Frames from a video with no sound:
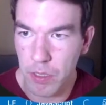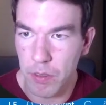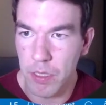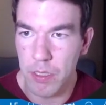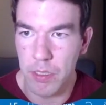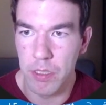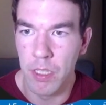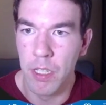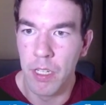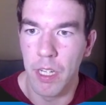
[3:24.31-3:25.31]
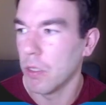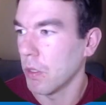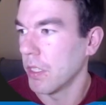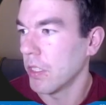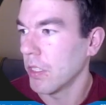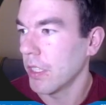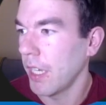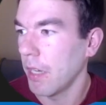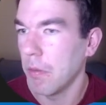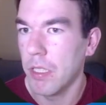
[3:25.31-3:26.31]
So this is traditionally
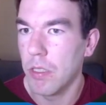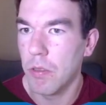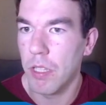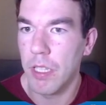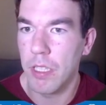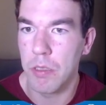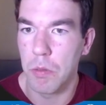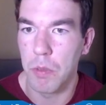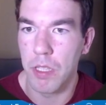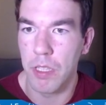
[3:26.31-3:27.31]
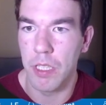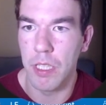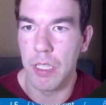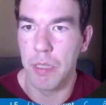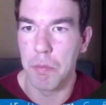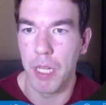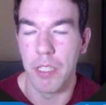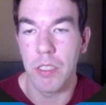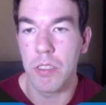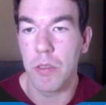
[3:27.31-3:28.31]
how we do things with the
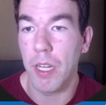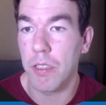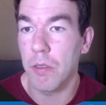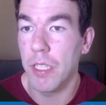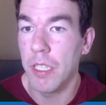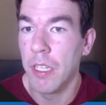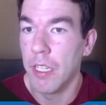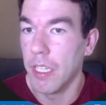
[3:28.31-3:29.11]
pages directory,